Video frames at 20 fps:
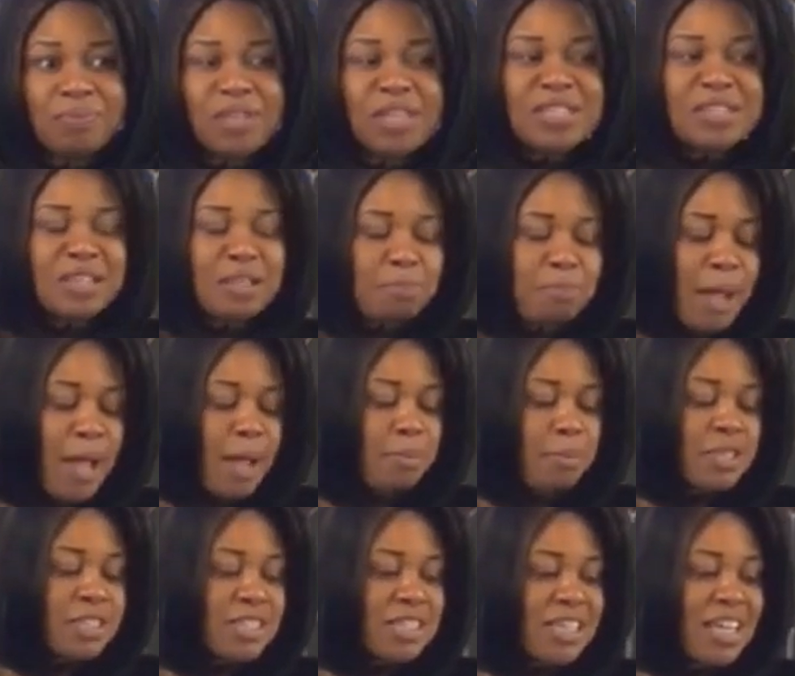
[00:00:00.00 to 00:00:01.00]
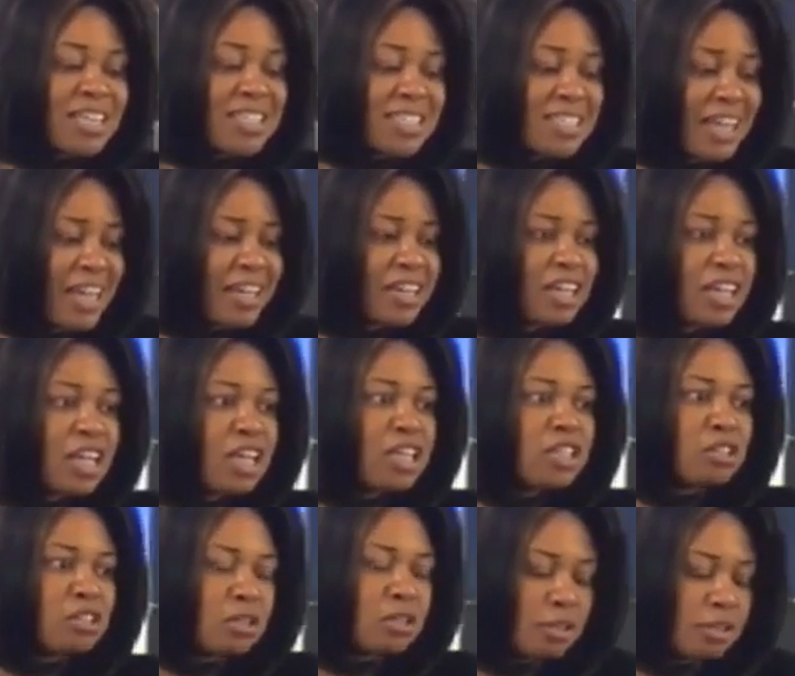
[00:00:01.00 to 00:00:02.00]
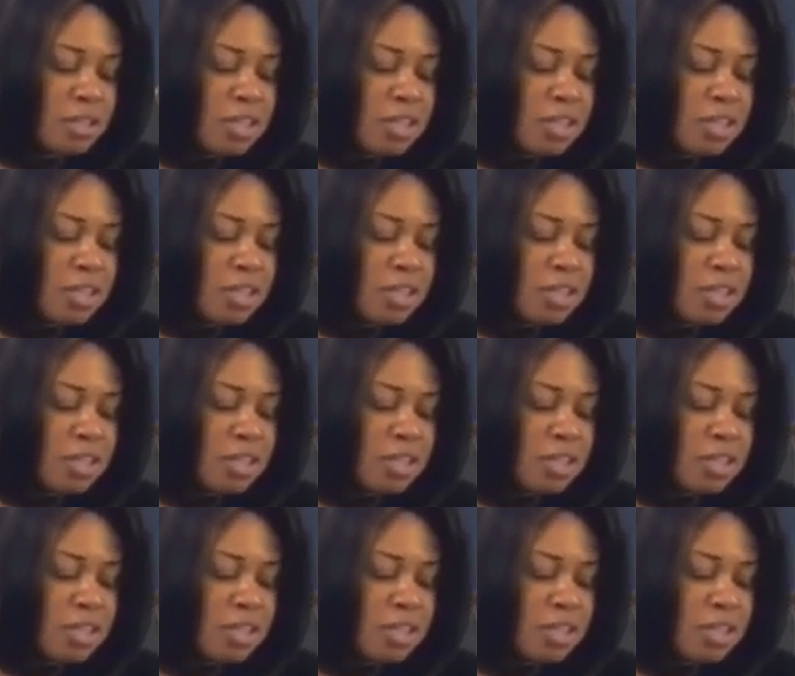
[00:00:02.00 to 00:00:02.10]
It, the Bible says that it,